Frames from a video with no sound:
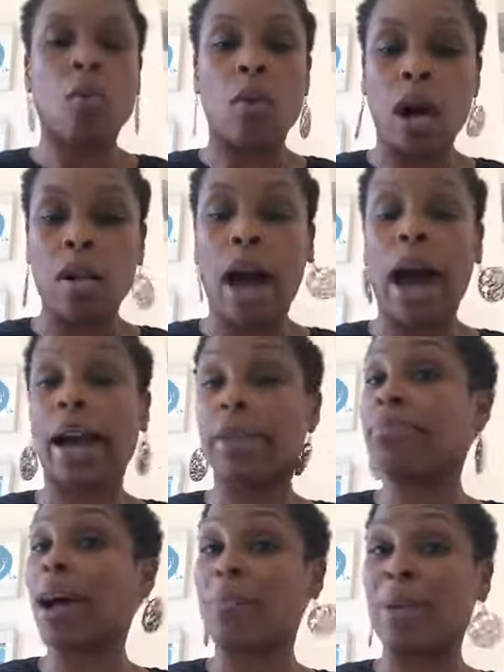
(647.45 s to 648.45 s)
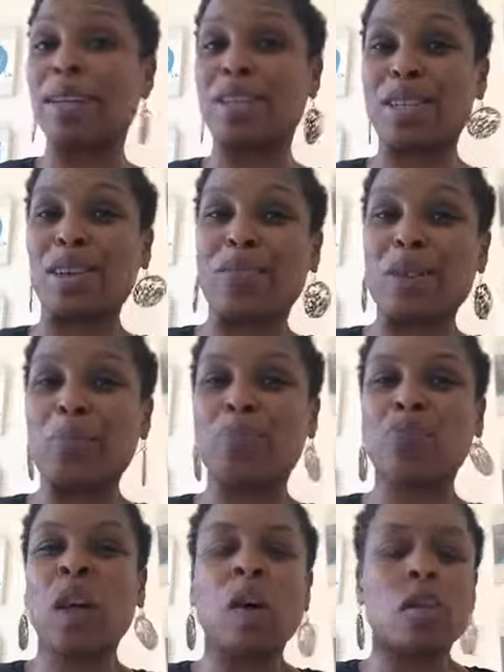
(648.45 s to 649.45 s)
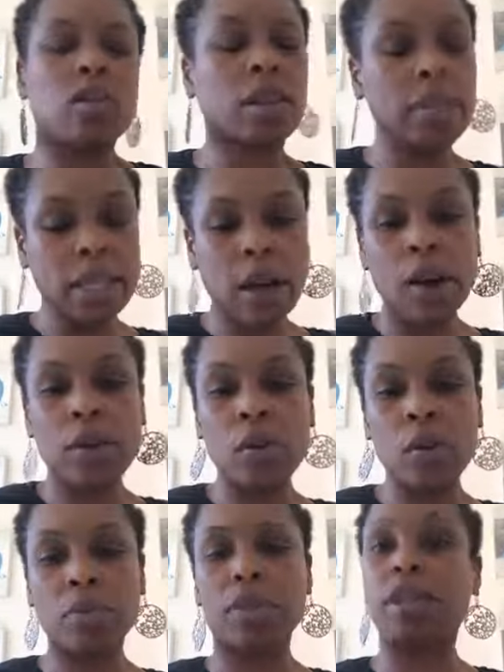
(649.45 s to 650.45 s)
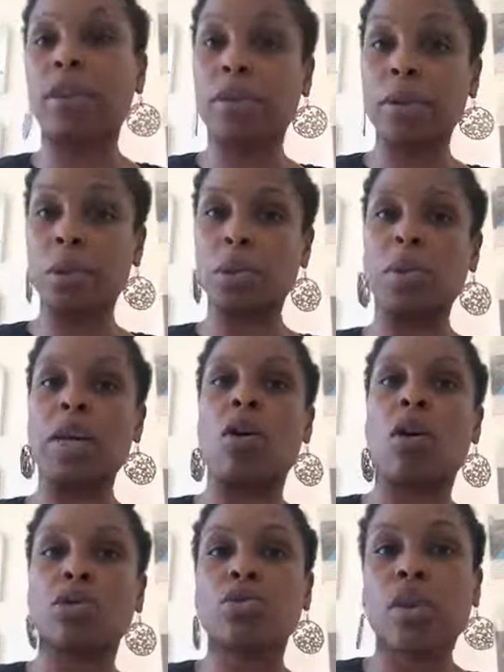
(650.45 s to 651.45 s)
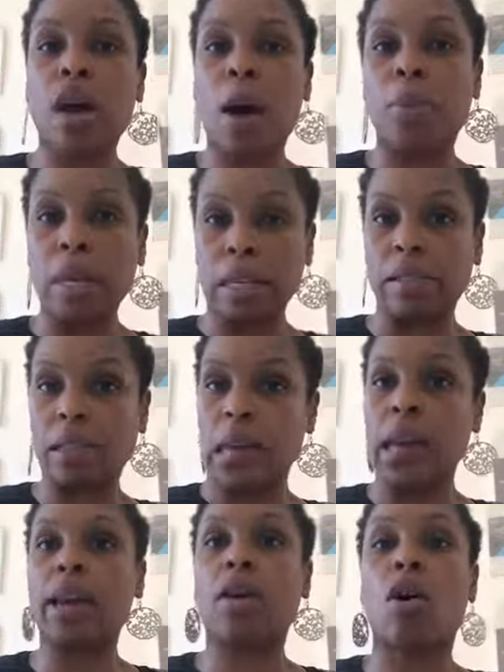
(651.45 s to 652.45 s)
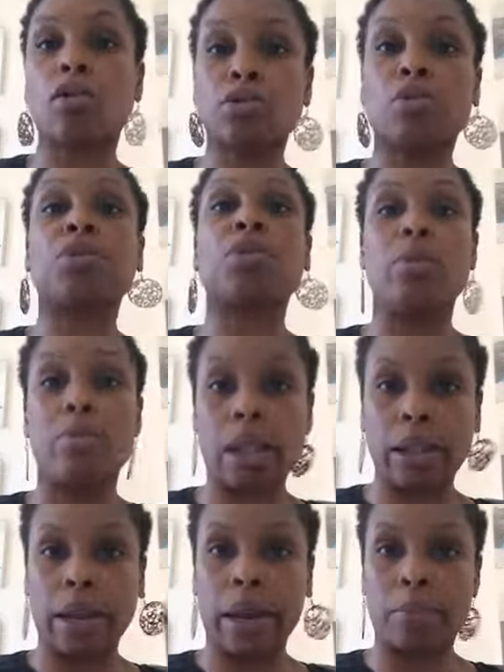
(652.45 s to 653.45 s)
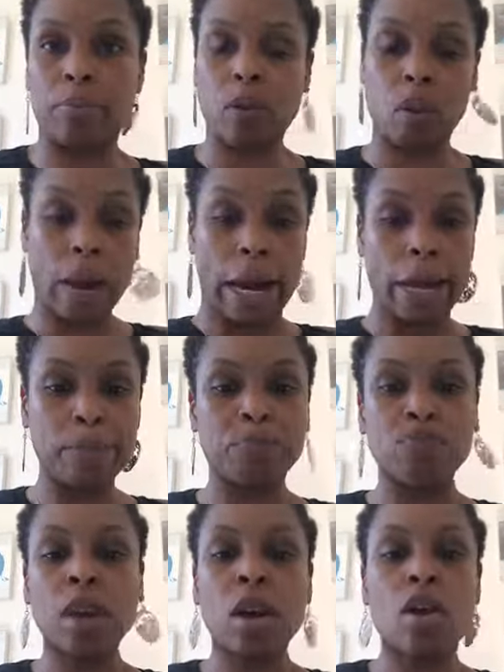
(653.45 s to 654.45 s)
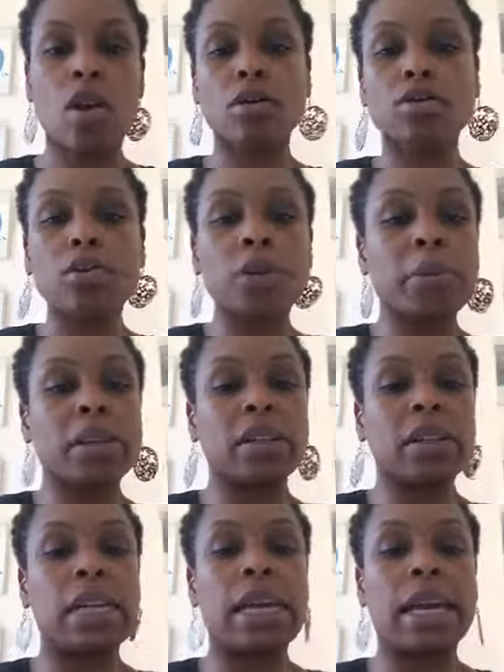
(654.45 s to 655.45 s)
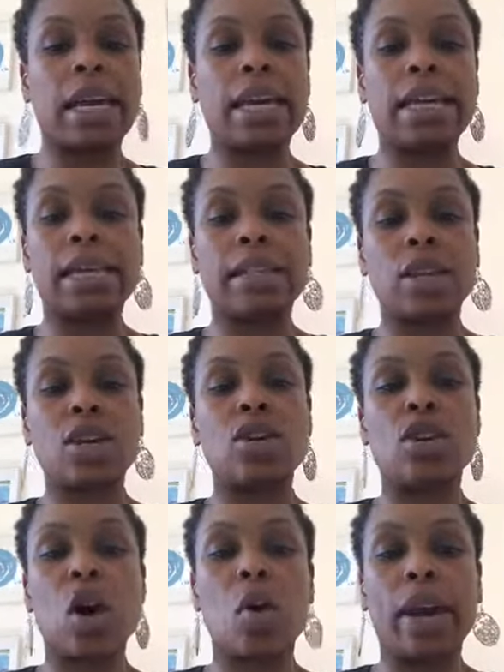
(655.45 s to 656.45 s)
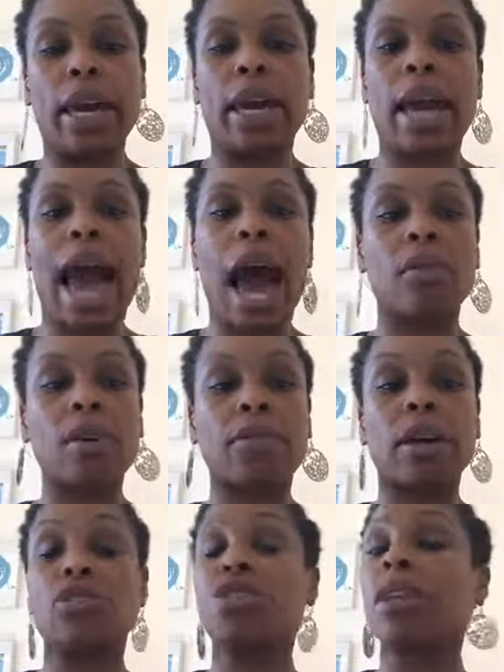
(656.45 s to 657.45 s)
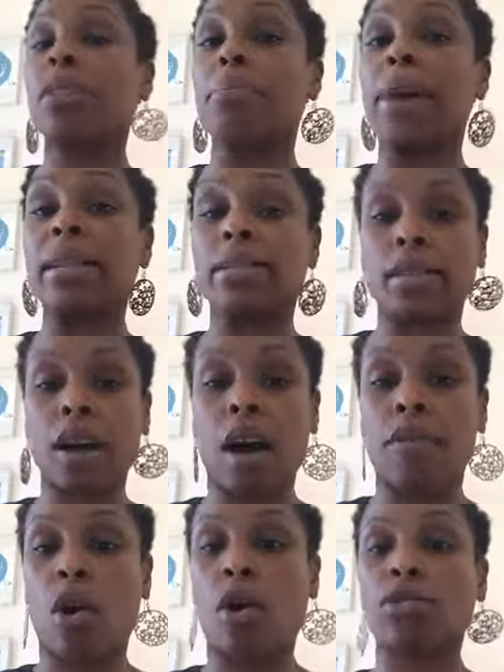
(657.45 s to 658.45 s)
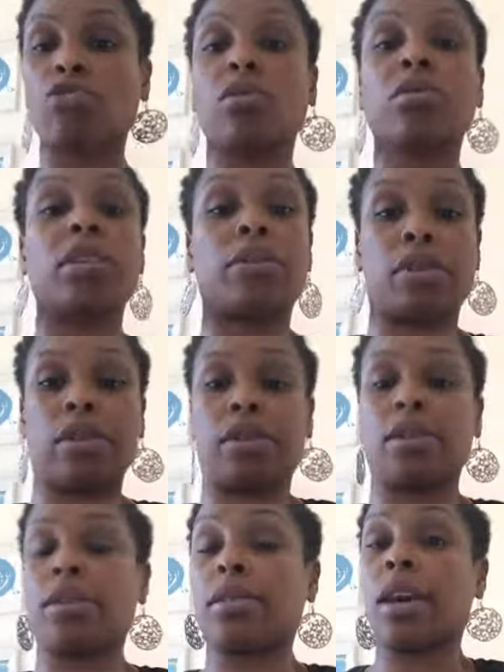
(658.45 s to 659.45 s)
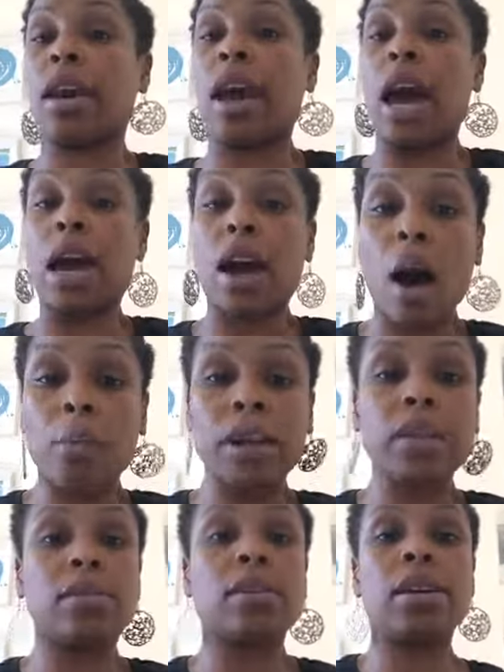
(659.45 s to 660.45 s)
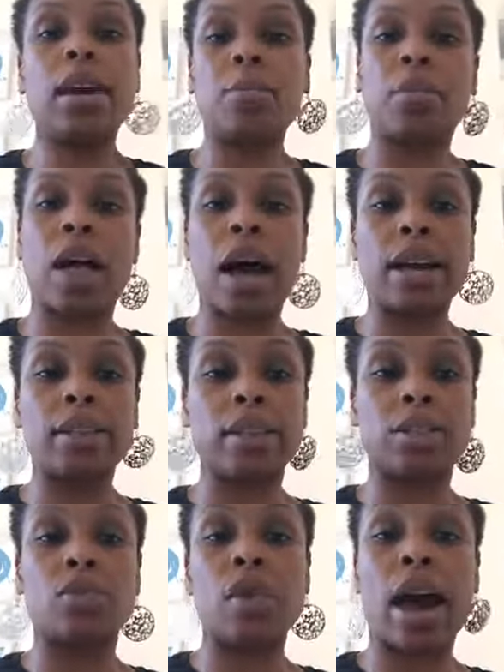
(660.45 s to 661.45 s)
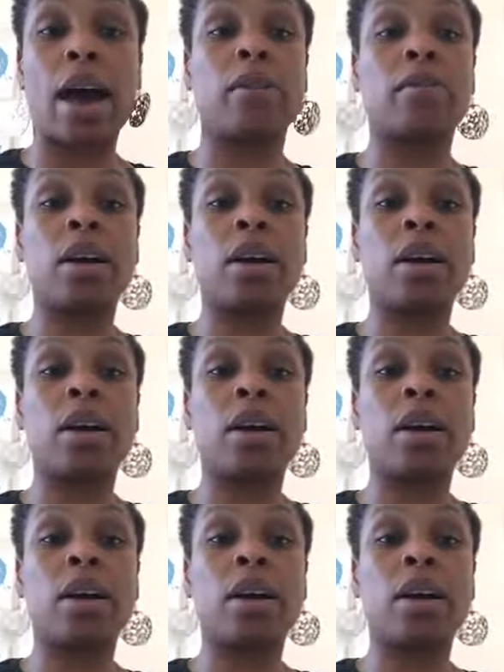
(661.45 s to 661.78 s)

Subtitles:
Well, I beg to differ. So let me tell you the difference between cultural competency and cultural humility, all right? Cultural humility is knowing how to function in the midst of cultural differences. Competency implies that you have